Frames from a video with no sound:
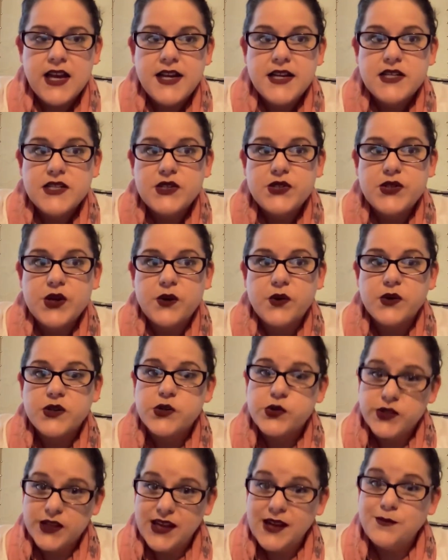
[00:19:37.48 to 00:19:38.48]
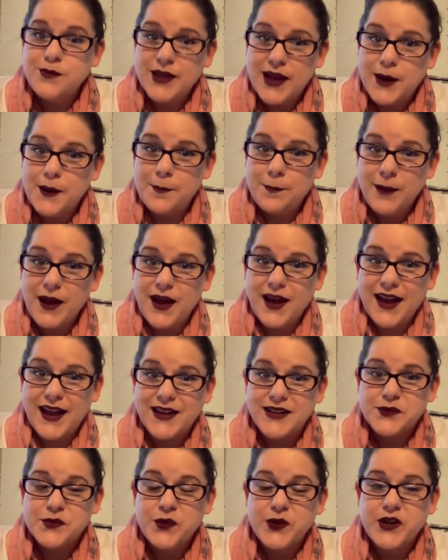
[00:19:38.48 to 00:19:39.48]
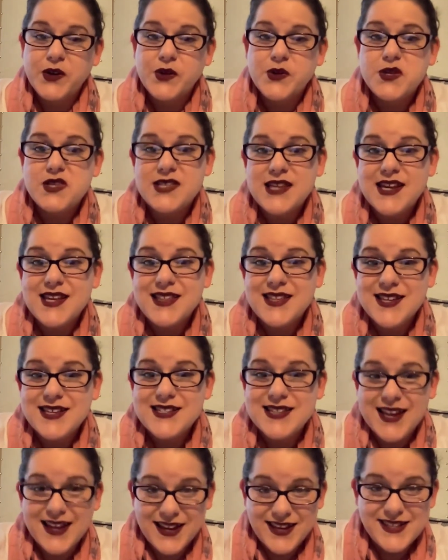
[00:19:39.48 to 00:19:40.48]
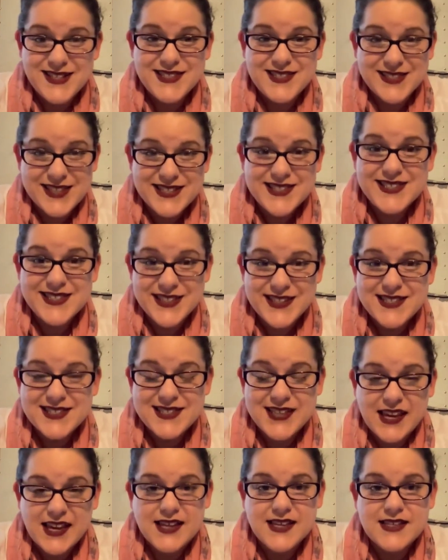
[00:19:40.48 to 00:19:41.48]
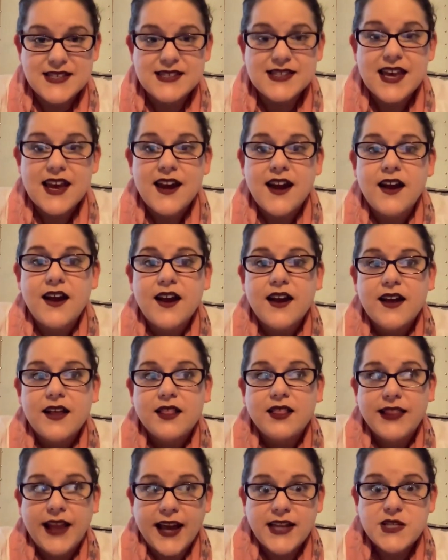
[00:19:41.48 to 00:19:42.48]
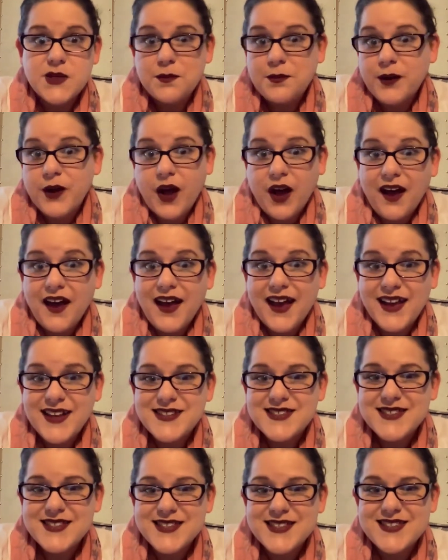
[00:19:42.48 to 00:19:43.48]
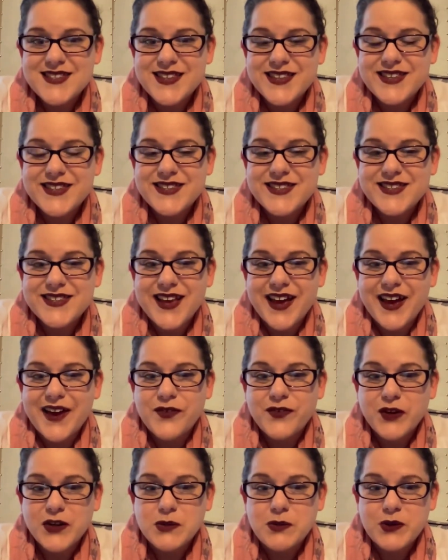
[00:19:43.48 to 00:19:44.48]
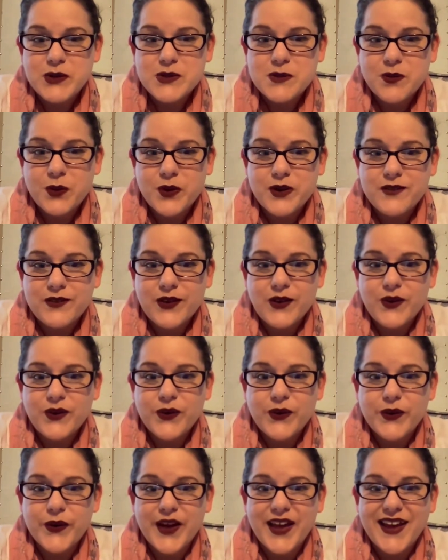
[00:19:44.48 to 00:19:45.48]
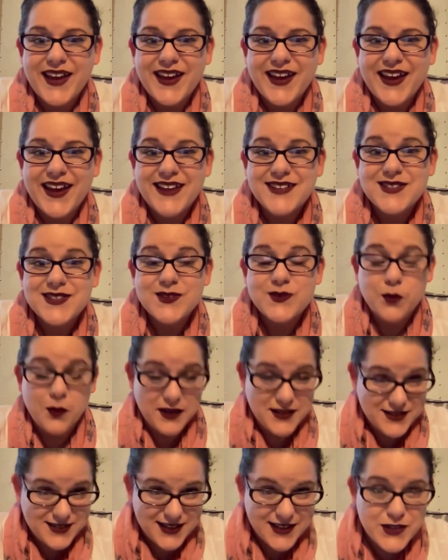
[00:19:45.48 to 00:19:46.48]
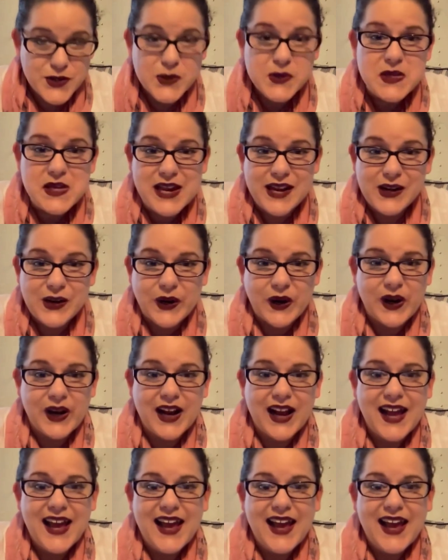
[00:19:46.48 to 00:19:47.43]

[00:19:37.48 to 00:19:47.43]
So just keep that in mind when you see these inconsistencies. That's because this is a first person point of view. It's written 6 years later.